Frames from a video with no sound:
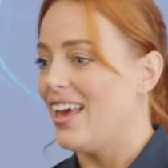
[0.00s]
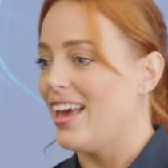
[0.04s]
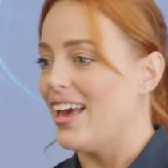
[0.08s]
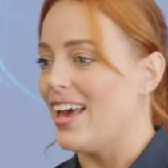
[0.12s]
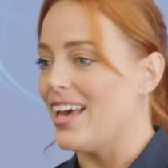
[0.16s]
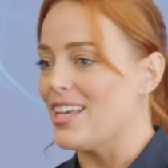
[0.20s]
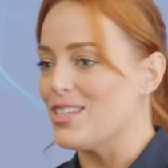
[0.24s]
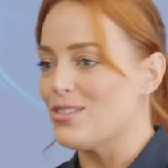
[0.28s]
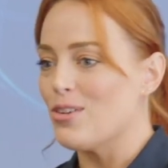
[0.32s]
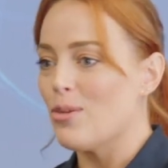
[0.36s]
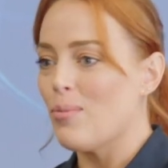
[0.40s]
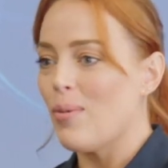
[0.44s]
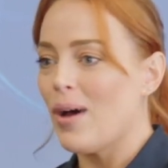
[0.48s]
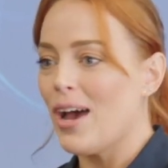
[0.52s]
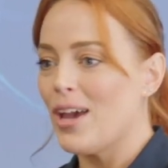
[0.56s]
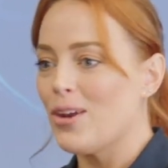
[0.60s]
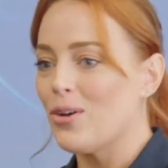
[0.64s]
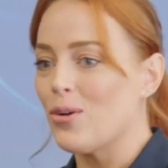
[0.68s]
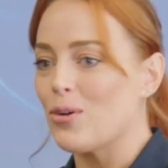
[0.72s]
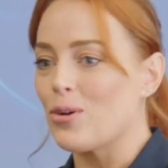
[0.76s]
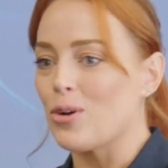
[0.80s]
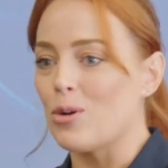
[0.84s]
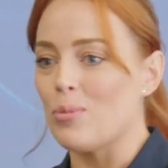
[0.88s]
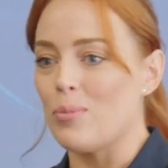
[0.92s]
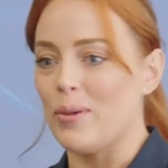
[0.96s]
As for
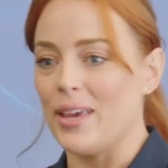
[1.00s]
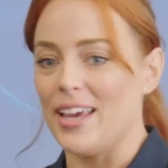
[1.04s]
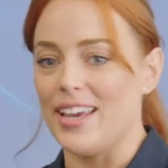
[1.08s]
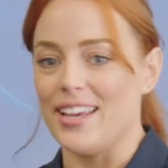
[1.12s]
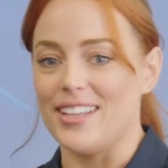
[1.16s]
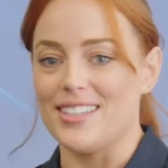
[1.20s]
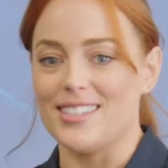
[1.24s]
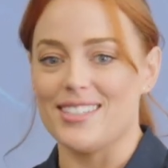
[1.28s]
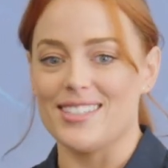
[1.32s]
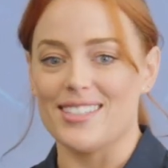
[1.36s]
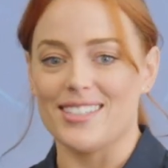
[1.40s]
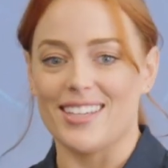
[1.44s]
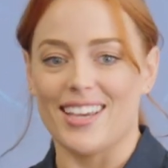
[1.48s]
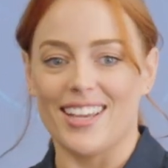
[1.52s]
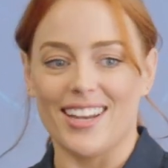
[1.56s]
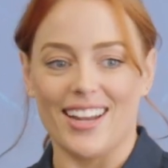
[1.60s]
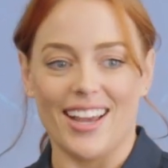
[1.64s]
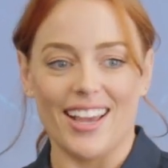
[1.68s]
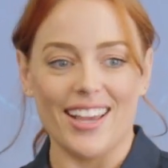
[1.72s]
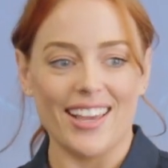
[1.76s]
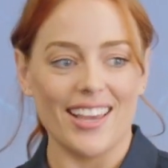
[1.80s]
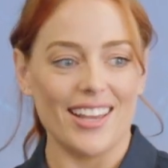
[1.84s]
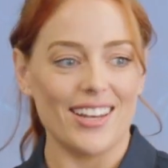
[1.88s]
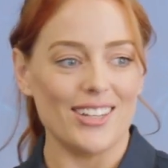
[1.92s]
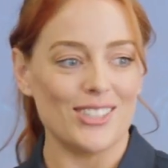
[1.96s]
binaural beats, can
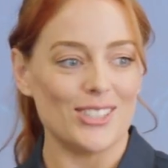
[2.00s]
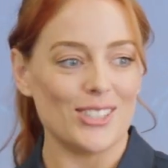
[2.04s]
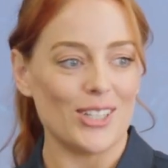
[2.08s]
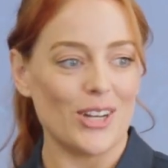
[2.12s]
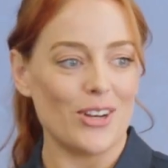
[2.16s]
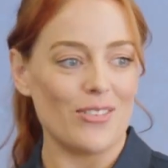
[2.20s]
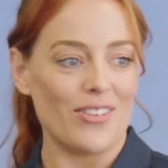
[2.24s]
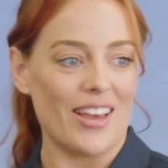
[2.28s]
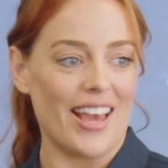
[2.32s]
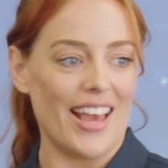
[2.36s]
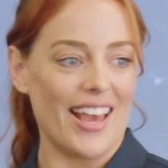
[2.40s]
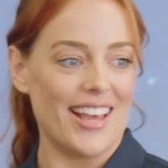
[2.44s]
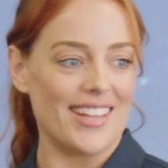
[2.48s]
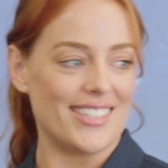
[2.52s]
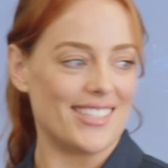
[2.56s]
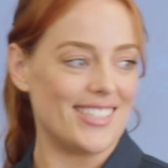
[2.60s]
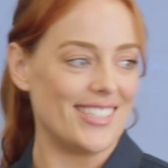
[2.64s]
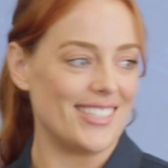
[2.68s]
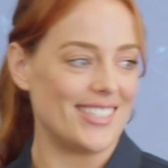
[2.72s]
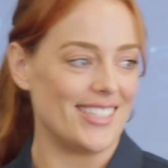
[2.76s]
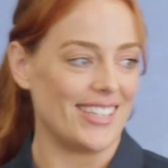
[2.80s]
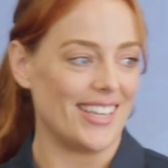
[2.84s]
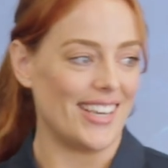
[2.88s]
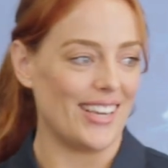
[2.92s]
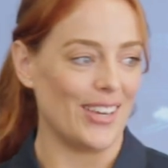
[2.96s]
I get a show of hands
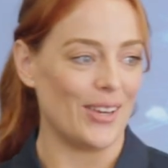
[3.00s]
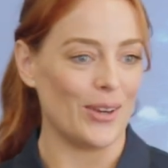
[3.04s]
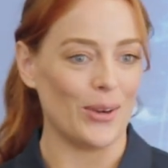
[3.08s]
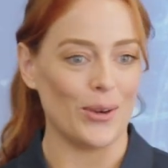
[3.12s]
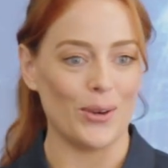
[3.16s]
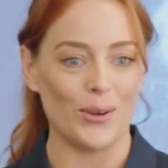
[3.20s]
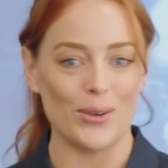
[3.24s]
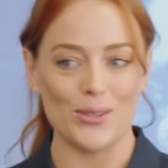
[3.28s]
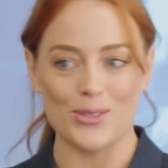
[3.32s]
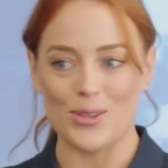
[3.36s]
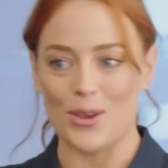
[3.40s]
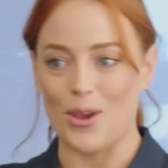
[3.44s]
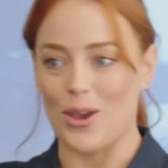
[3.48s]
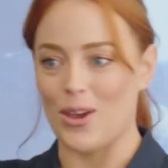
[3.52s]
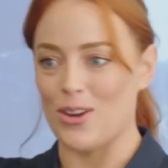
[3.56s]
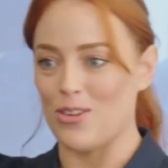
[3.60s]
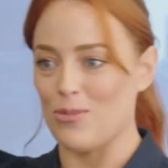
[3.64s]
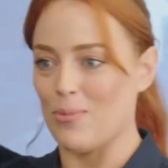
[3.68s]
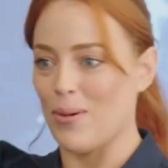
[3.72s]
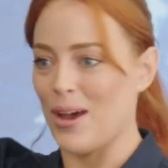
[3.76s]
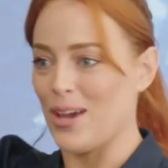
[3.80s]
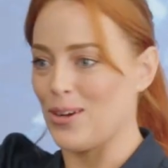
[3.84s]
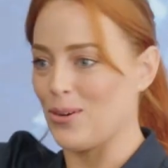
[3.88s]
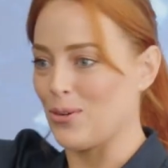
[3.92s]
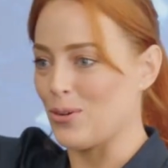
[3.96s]
to see who's heard of
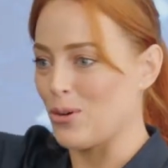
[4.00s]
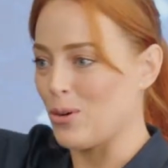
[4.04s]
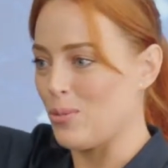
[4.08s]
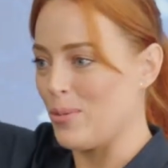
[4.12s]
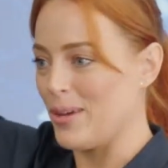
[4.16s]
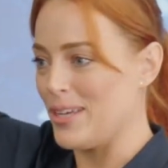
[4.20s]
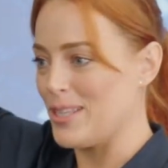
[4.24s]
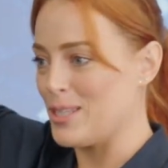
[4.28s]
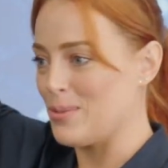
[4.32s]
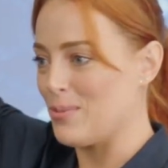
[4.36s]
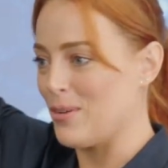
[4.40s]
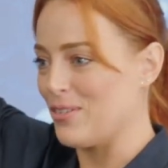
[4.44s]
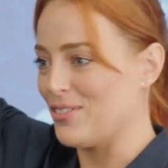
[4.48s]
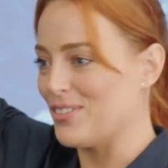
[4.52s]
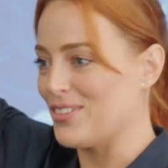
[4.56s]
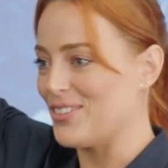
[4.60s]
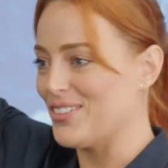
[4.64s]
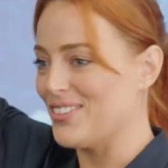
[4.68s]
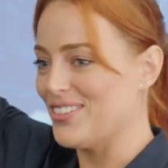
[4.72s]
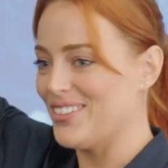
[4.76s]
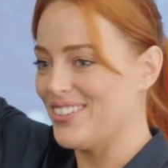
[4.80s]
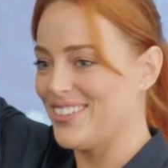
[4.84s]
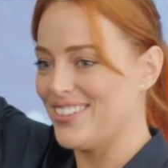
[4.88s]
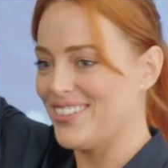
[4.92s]
binaural beats before?